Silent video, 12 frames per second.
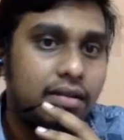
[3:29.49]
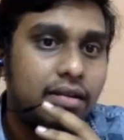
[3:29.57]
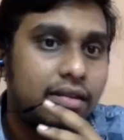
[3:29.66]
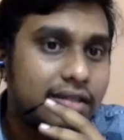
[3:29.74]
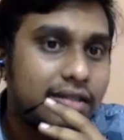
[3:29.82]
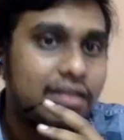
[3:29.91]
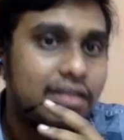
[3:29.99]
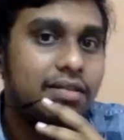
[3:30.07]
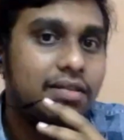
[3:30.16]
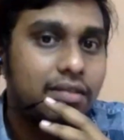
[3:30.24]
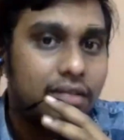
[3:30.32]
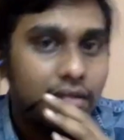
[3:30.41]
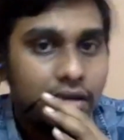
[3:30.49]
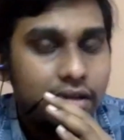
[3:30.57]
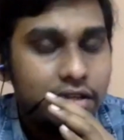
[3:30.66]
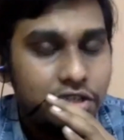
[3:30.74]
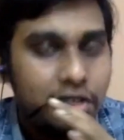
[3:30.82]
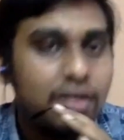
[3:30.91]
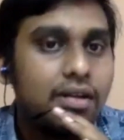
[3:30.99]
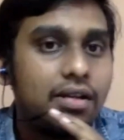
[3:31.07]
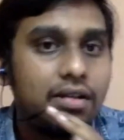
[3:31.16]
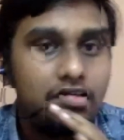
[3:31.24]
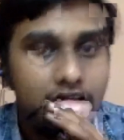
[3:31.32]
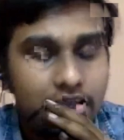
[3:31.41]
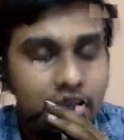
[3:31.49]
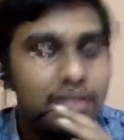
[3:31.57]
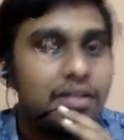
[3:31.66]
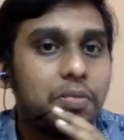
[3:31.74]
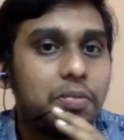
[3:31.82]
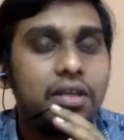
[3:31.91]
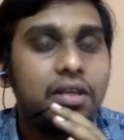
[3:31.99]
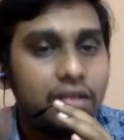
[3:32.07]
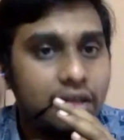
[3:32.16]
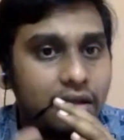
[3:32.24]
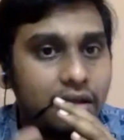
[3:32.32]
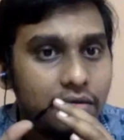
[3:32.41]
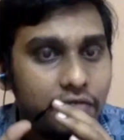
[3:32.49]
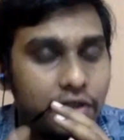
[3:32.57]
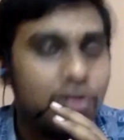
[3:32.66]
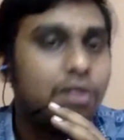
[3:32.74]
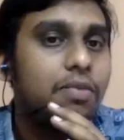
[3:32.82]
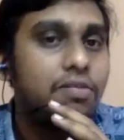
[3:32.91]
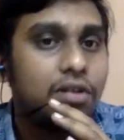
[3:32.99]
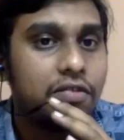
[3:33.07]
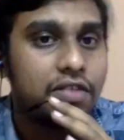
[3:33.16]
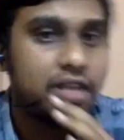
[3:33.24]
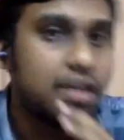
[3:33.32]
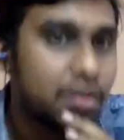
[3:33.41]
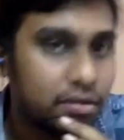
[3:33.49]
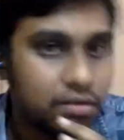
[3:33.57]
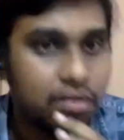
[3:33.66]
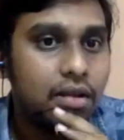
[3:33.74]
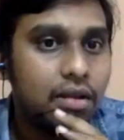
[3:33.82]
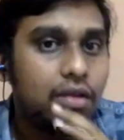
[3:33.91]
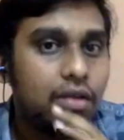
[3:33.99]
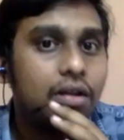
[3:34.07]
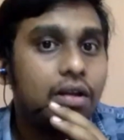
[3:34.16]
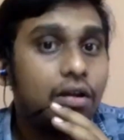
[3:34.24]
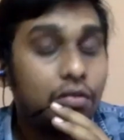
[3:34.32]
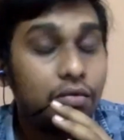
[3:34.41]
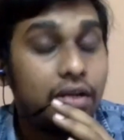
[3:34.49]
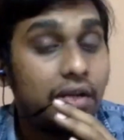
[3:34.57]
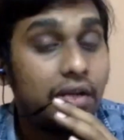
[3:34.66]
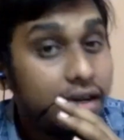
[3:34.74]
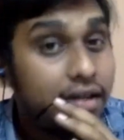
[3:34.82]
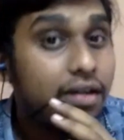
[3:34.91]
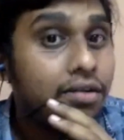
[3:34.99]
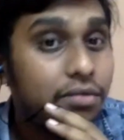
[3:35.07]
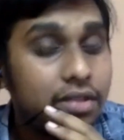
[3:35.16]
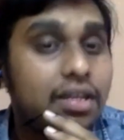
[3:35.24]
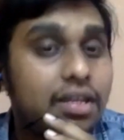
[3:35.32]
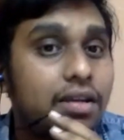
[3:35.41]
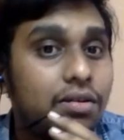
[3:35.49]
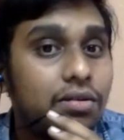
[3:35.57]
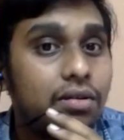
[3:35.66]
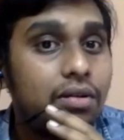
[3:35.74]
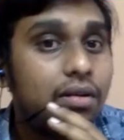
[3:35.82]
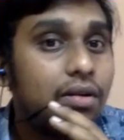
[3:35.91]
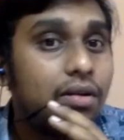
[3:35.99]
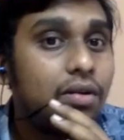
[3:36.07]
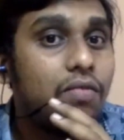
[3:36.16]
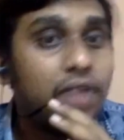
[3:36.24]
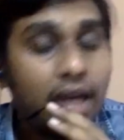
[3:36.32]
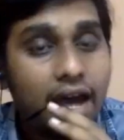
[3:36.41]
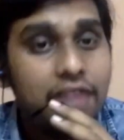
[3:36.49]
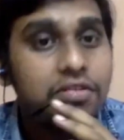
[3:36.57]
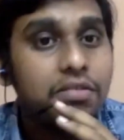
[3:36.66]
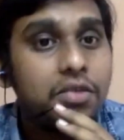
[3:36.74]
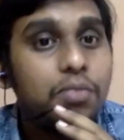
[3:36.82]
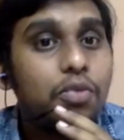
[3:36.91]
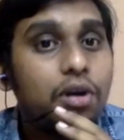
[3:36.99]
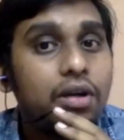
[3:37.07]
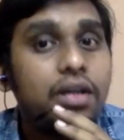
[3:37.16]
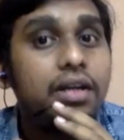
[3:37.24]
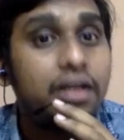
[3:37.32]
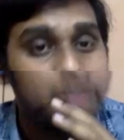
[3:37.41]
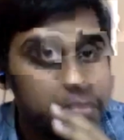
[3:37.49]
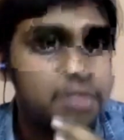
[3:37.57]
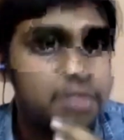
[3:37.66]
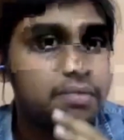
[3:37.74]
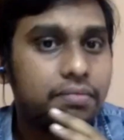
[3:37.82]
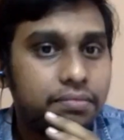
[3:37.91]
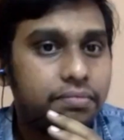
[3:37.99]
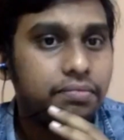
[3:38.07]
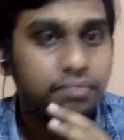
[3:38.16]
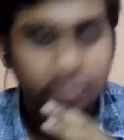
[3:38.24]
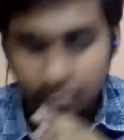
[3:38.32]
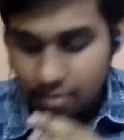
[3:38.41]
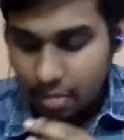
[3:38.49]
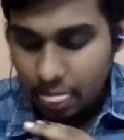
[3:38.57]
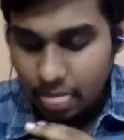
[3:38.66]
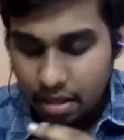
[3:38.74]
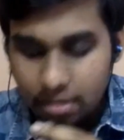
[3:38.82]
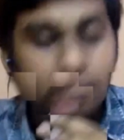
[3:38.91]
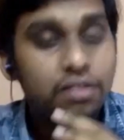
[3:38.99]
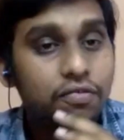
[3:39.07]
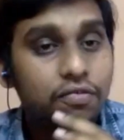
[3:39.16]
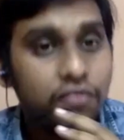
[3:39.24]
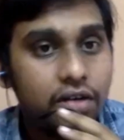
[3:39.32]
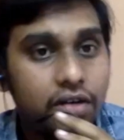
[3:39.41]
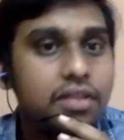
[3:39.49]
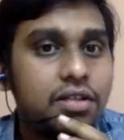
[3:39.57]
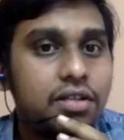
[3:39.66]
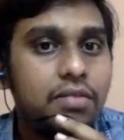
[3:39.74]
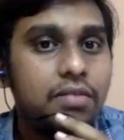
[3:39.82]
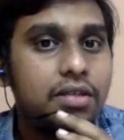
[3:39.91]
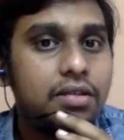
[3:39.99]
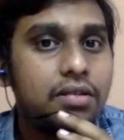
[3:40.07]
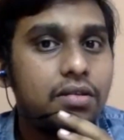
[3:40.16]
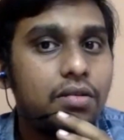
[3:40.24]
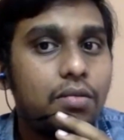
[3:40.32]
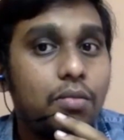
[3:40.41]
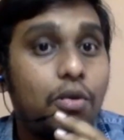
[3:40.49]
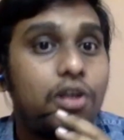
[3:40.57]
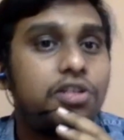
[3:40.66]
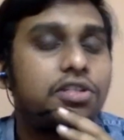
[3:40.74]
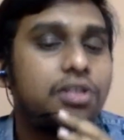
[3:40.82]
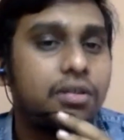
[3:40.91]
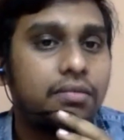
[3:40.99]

This is in general, easily speaking, the phenomenon of cyclone. Now related to this cyclone, we have some important terms. The first term is moisture.